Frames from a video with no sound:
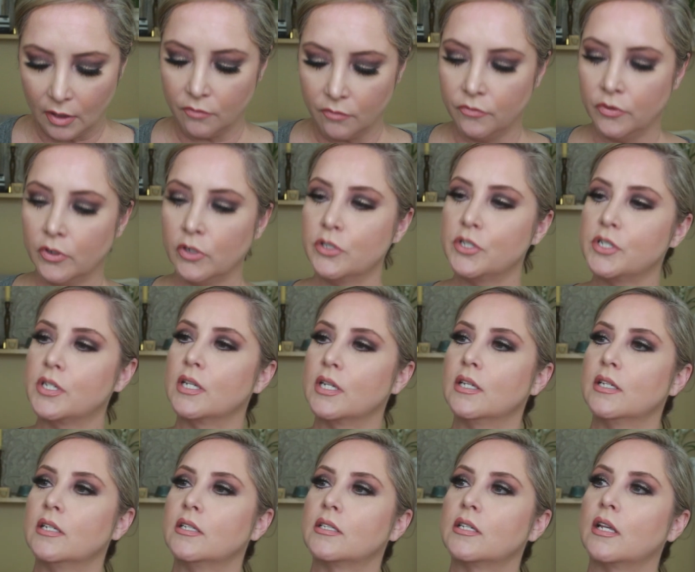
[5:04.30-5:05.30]

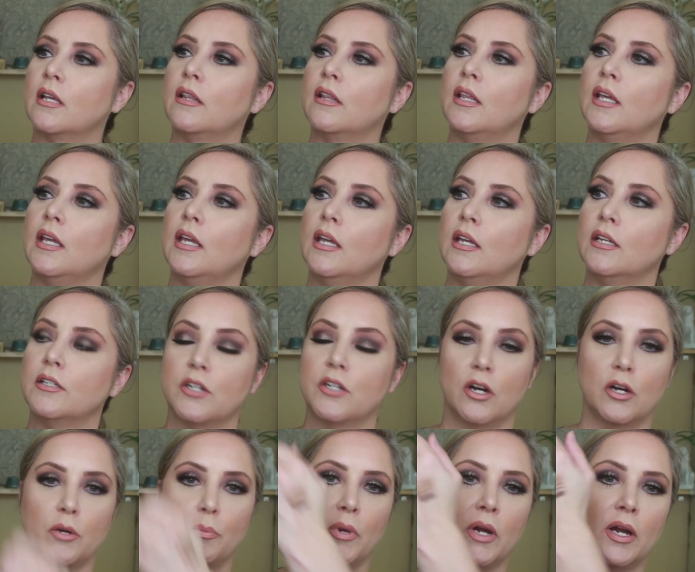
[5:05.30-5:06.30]
versus the
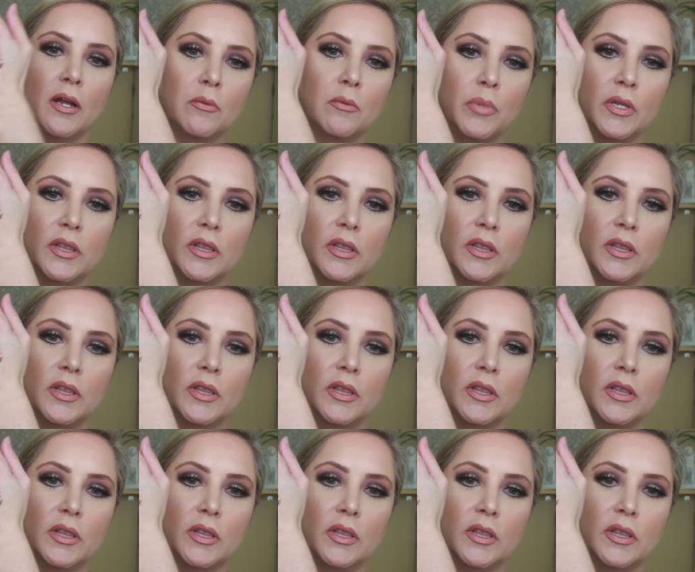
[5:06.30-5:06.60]
dark brown,